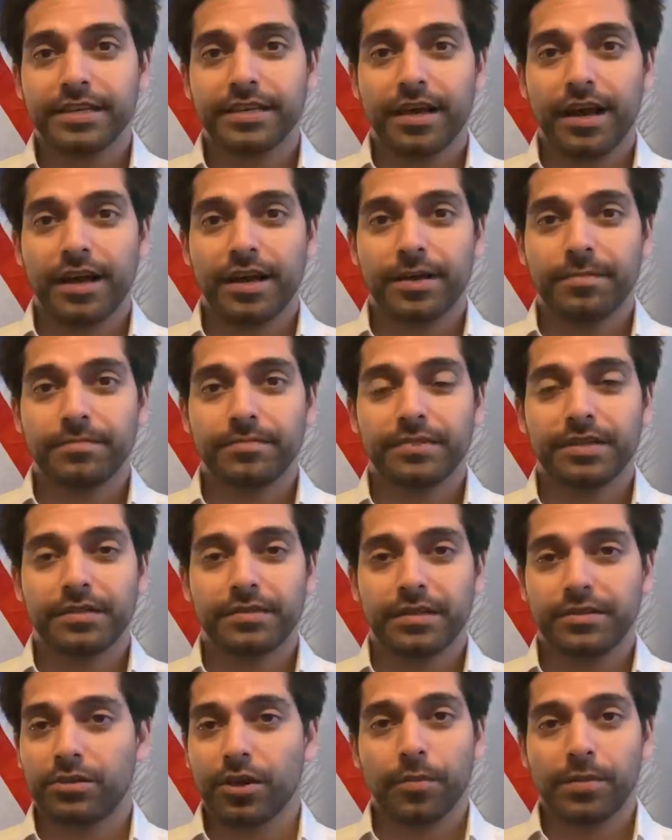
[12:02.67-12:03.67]

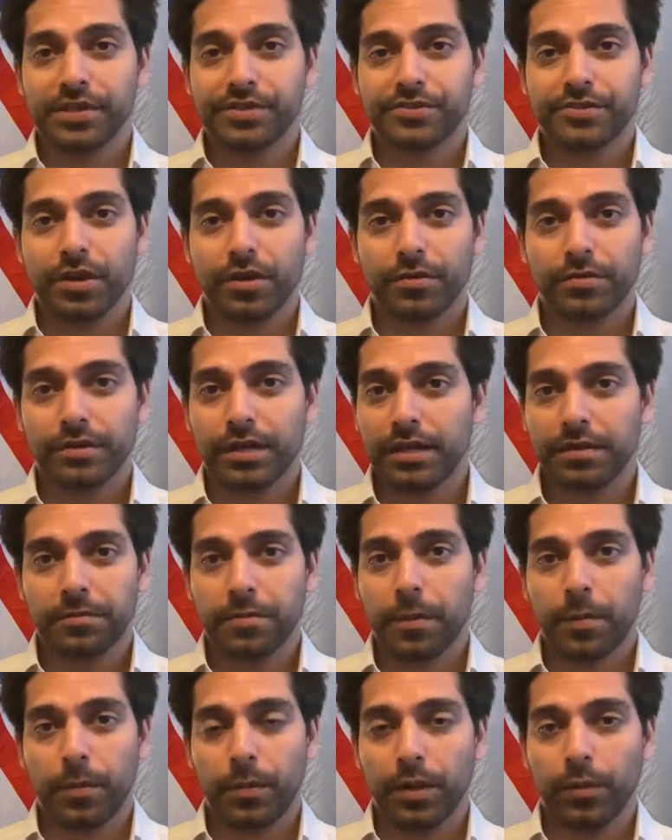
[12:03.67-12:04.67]
the WTO.
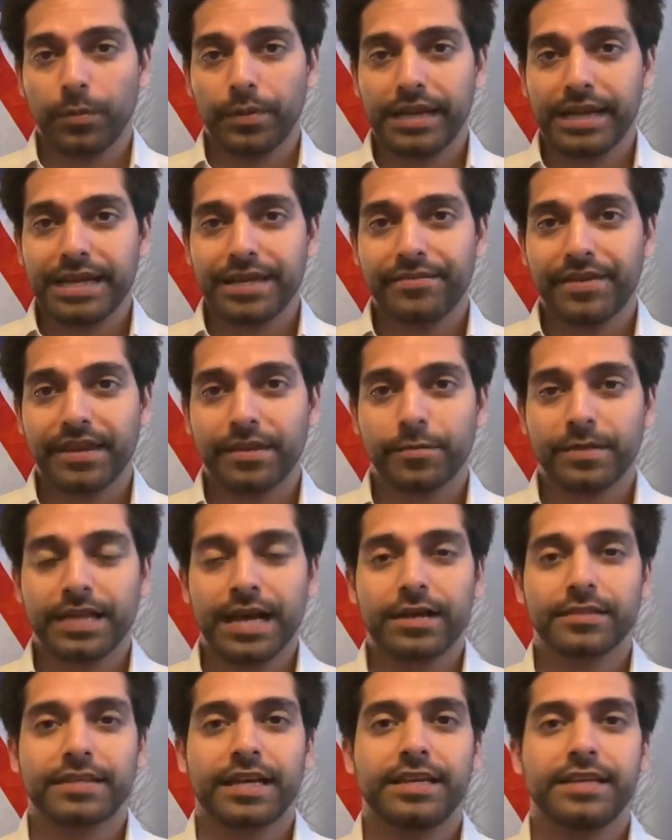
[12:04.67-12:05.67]
We'll be leaving
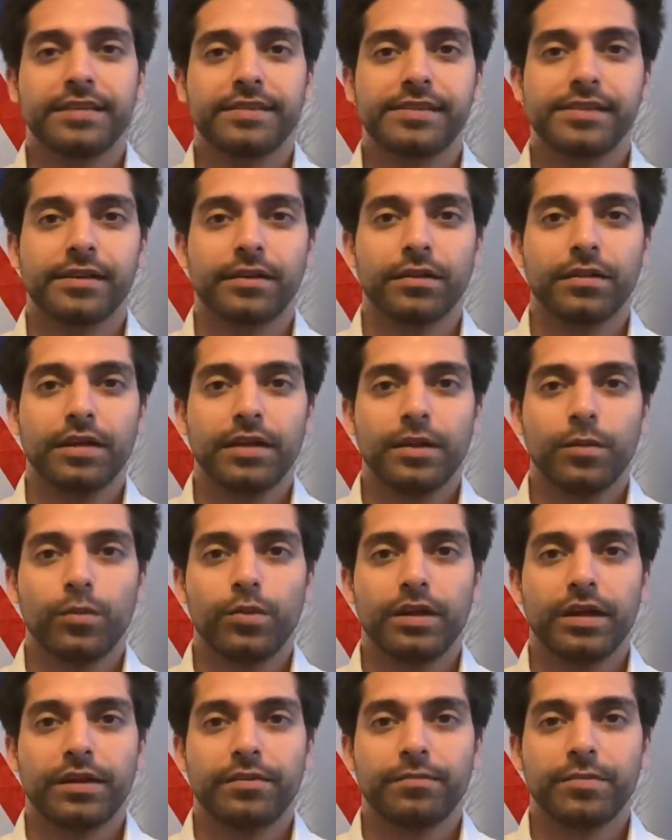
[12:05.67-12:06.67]
without any deal,
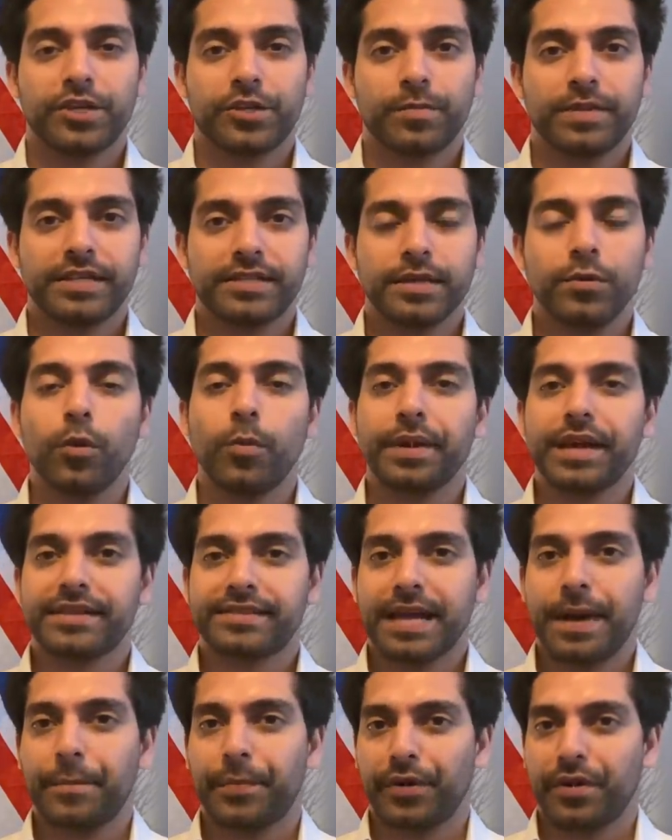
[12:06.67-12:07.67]
which means it will be a
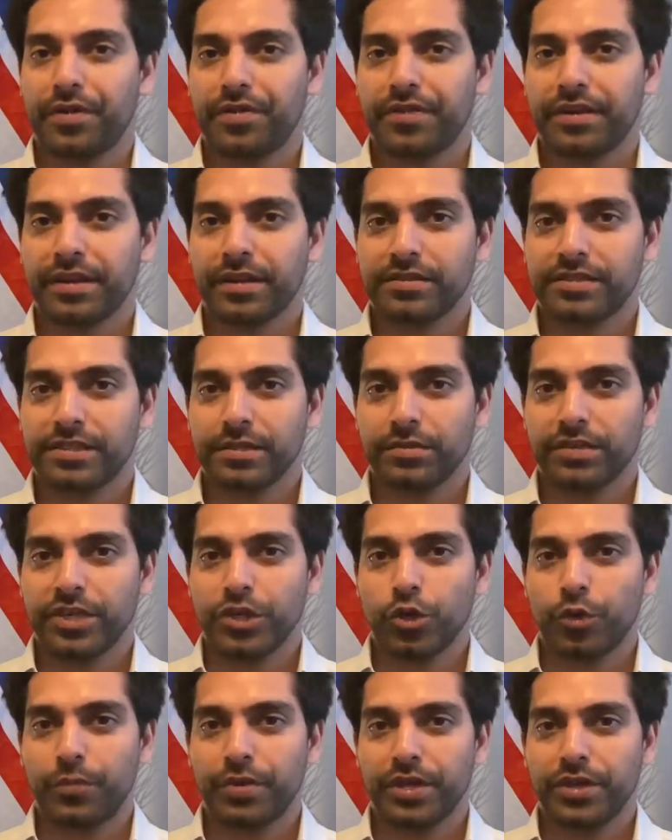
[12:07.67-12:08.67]
temporary thing until the
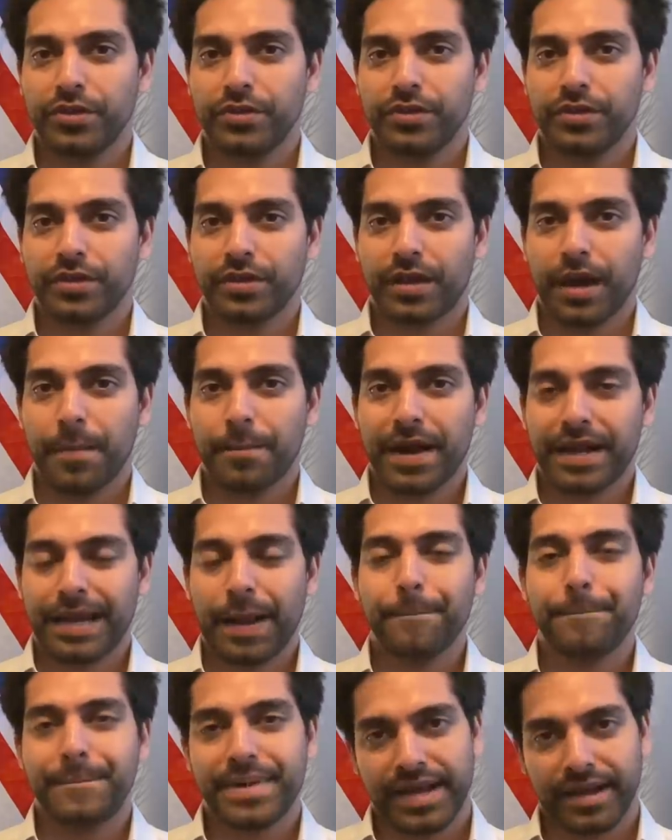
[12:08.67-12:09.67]
European Union come back
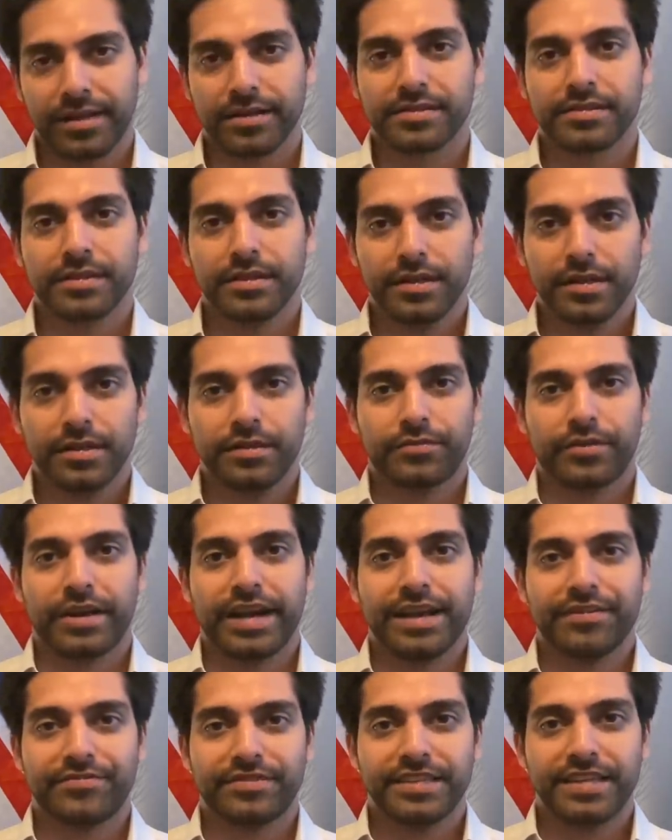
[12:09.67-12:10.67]
and beg us for an
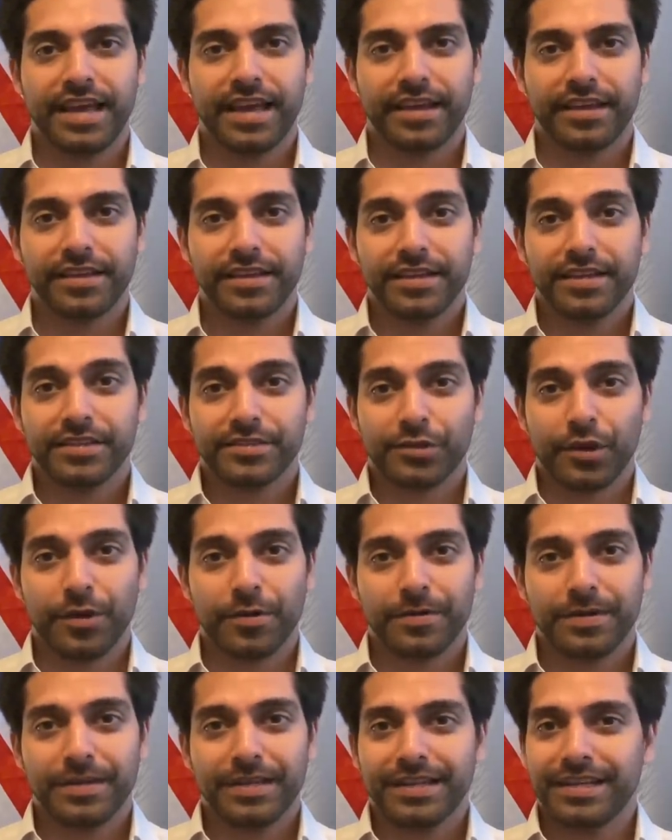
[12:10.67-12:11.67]
FTA. So
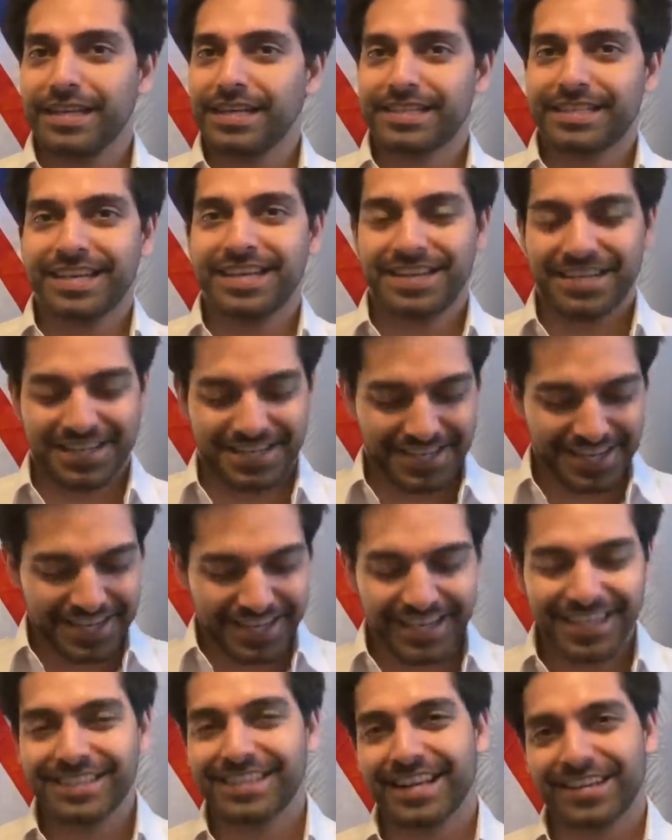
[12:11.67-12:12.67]

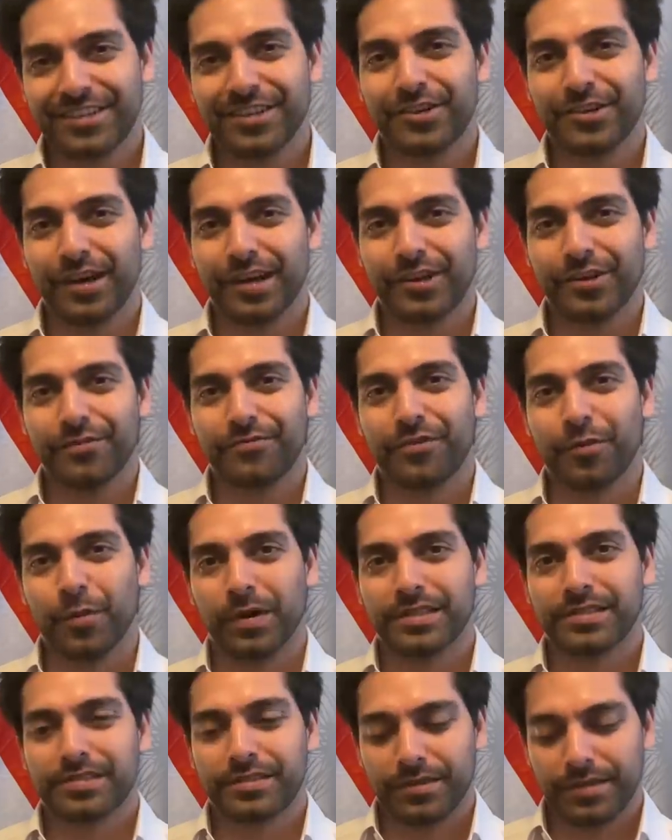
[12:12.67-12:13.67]
it's actually quite good for
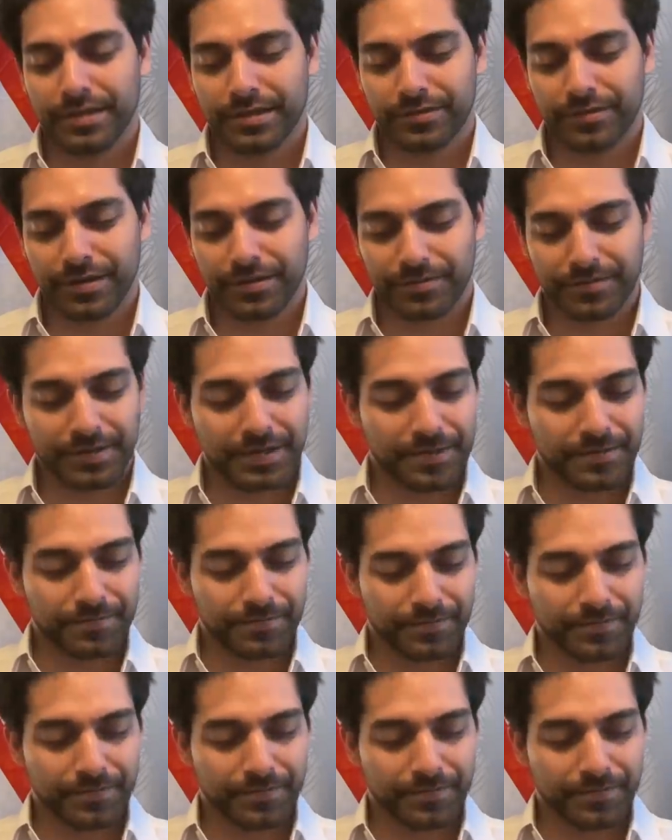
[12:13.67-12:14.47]
once to